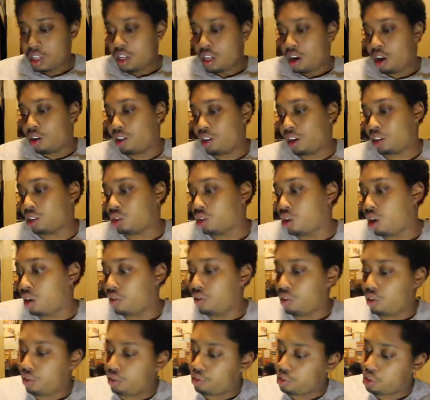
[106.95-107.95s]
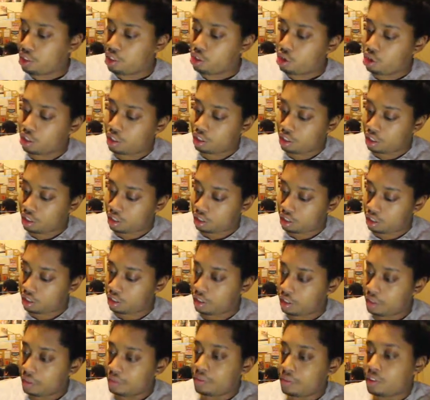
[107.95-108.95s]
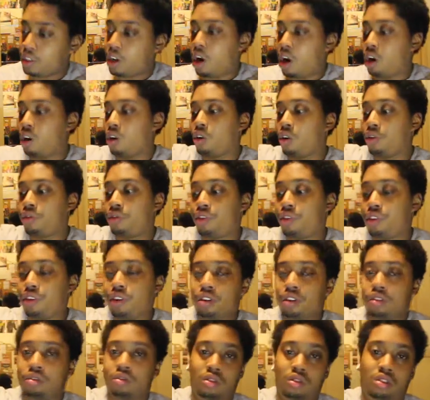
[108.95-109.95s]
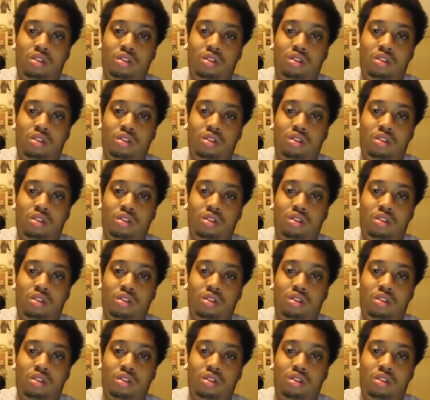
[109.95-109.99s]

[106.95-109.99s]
On the actual cover, obviously, you got the color of the